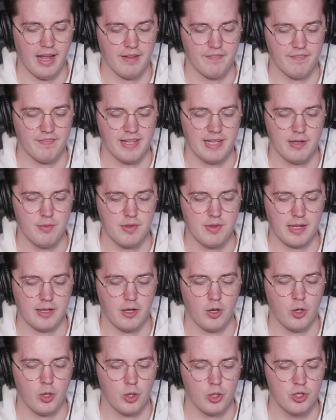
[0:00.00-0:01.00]
think it was like
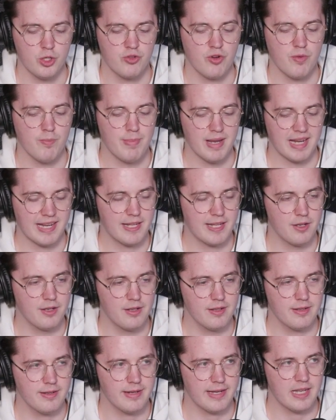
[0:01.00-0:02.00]
$100
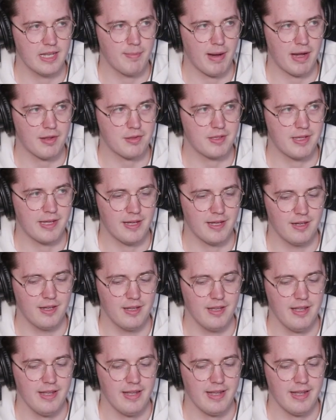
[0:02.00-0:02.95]
billion in the past year.